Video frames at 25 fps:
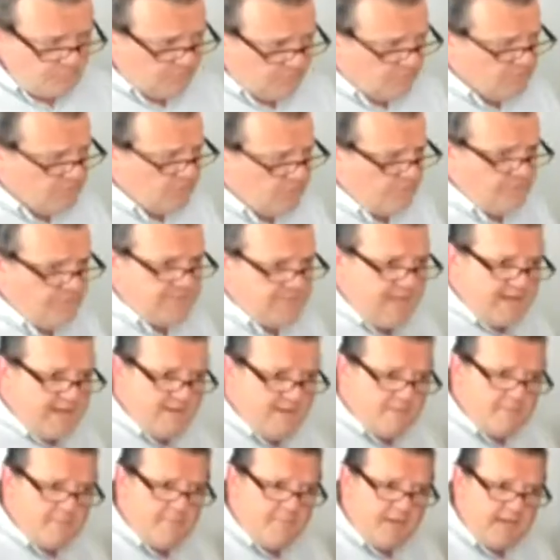So with that,
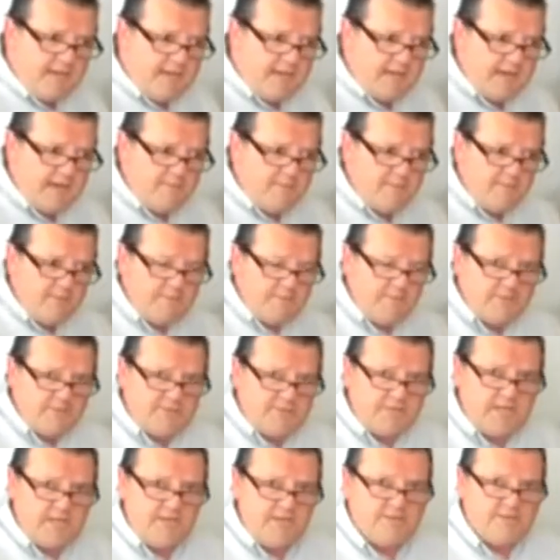everybody, I really
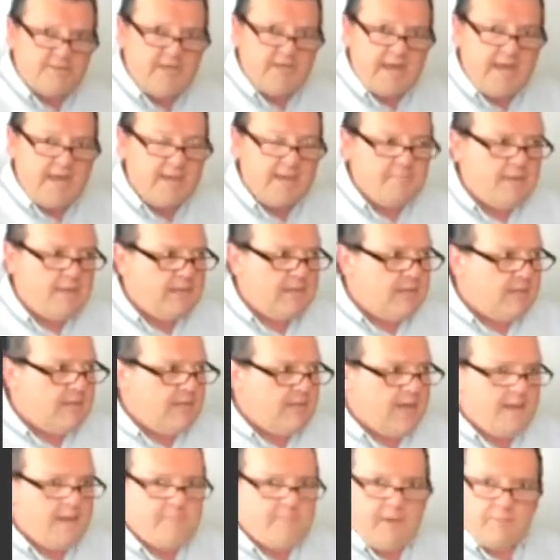appreciate your time.
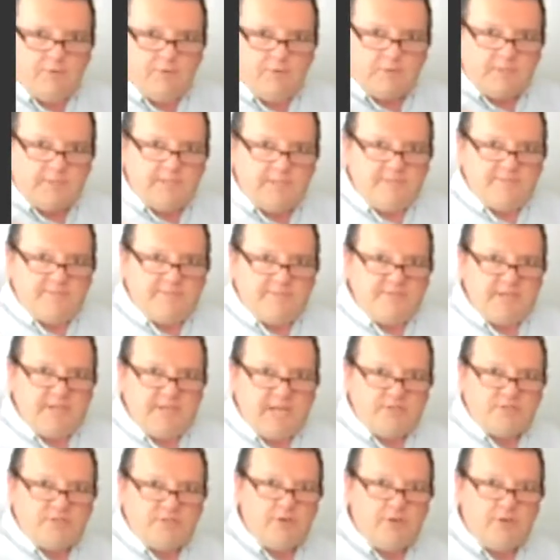I'm going to leave the
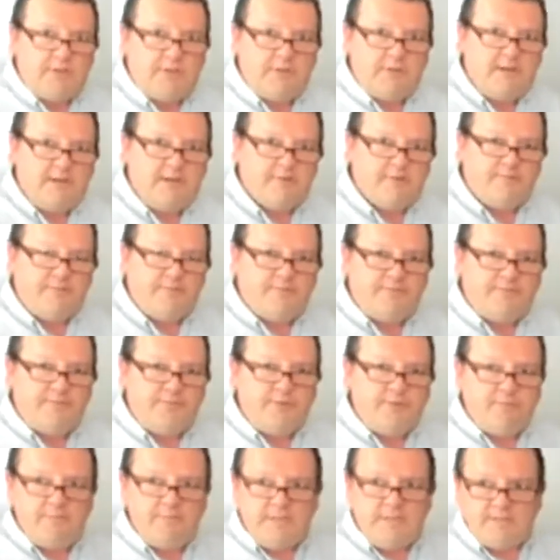session open here for a
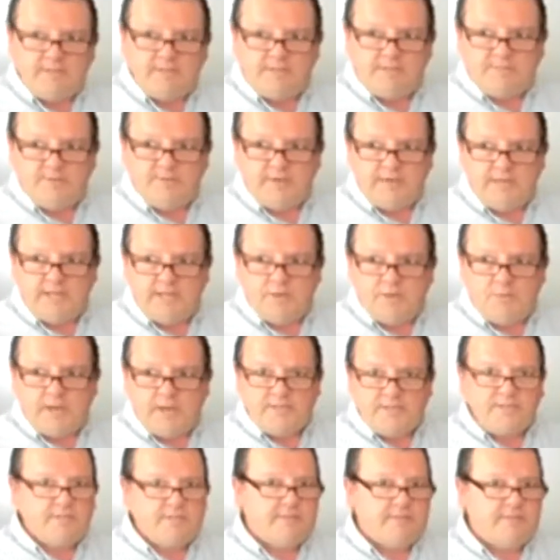few minutes for any
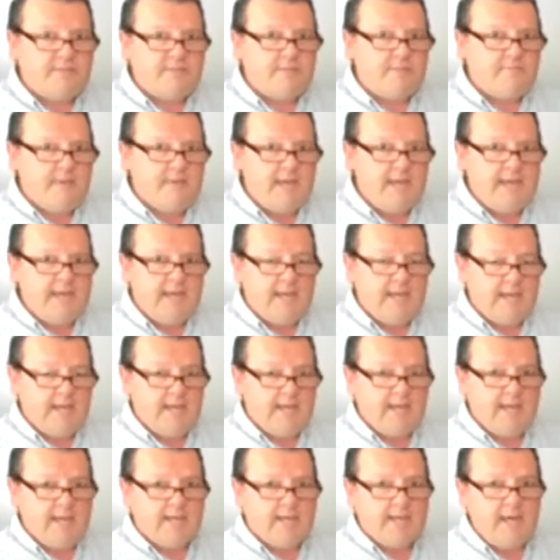questions that may
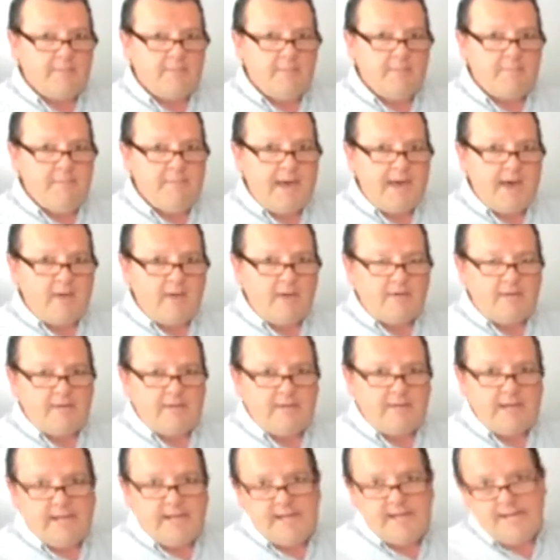come about.
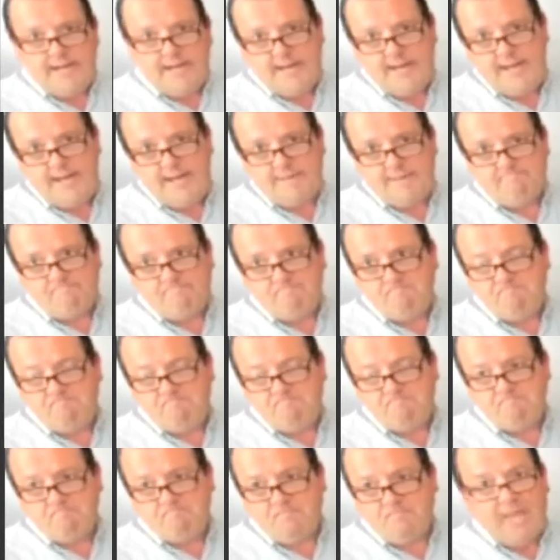And
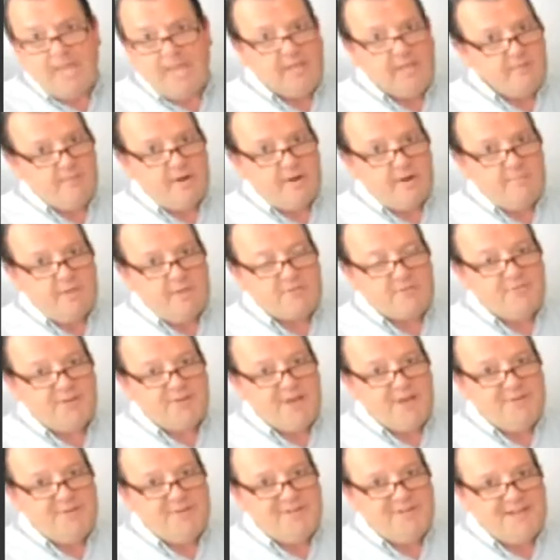thank you very much for
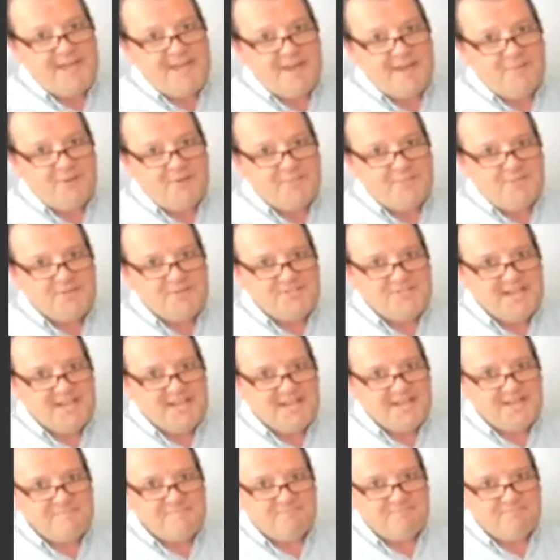coming today. I really appreciate it.